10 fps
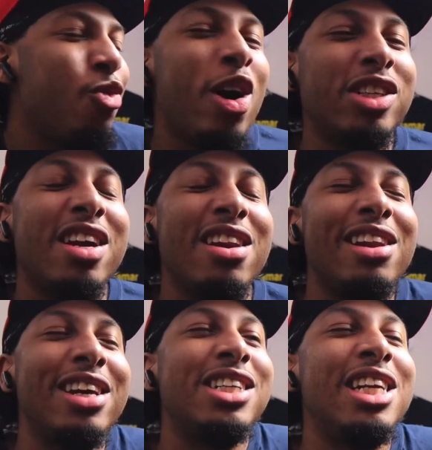Ross getting
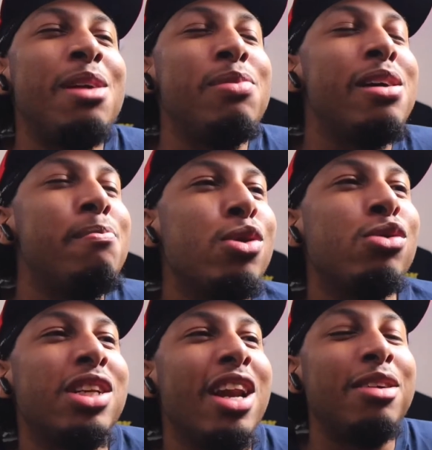a little cheap little
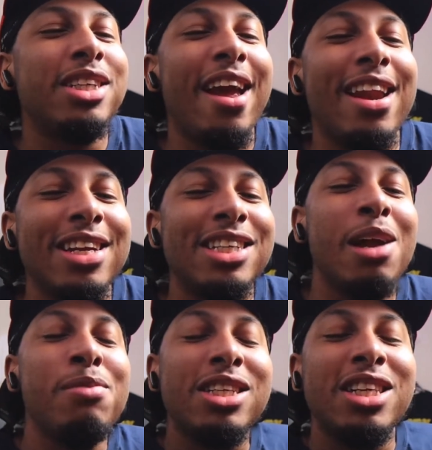boots, you know what I'm saying? A little
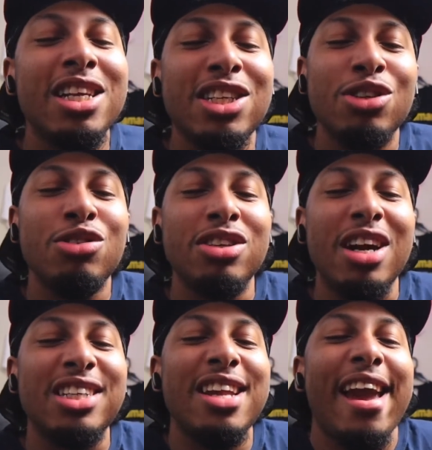cheap little tennis shoes, you
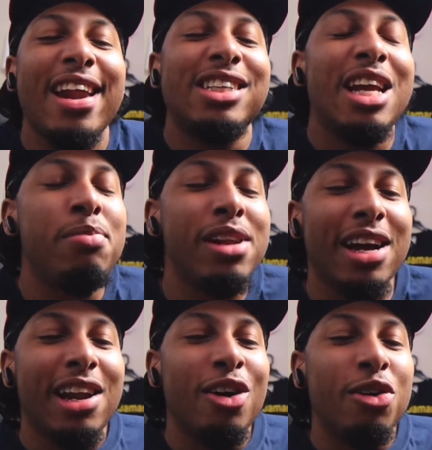know what I'm saying? Getting a cheap
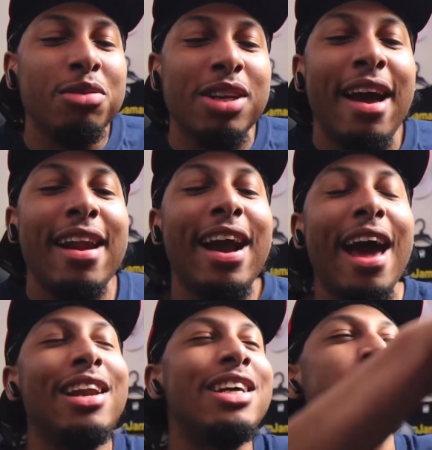little clothes. They
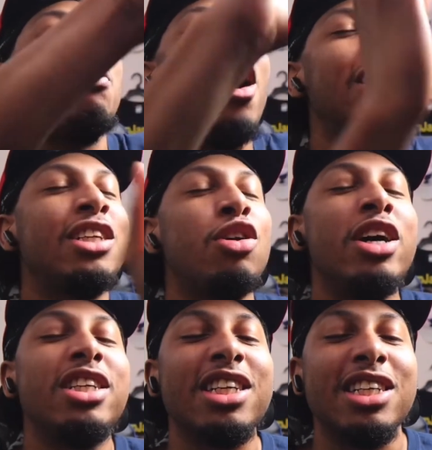got a little small little
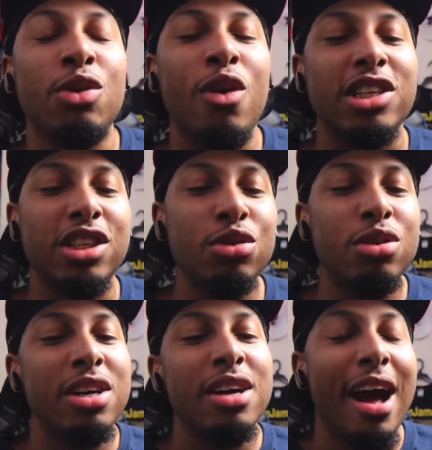toy section at Ross
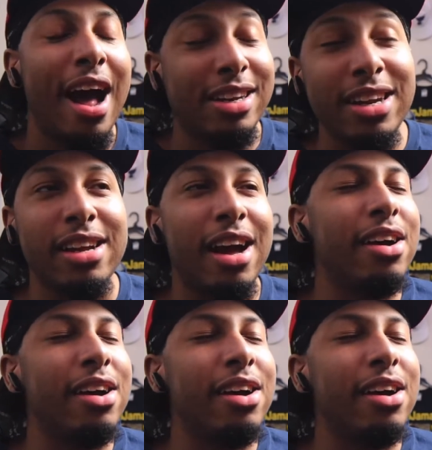too. I think.